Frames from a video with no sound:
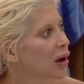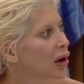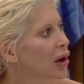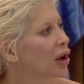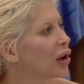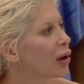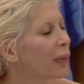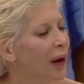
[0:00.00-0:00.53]
But
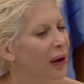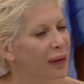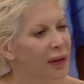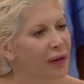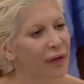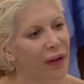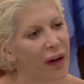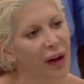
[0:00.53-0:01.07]
you know, because
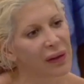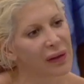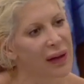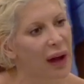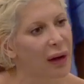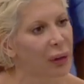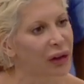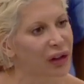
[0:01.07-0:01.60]
in France
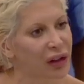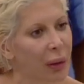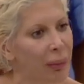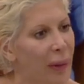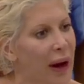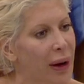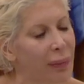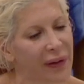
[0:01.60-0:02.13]
there was champagne,